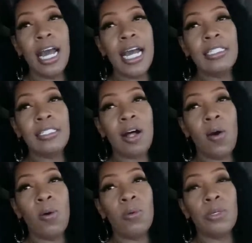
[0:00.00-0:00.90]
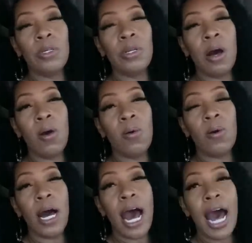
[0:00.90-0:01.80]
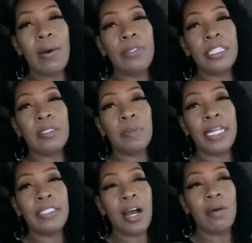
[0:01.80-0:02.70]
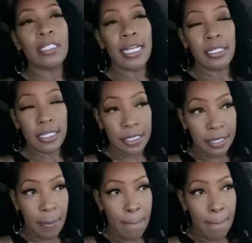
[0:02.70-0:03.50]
And so, you know, I was explaining to her, I was like, listen,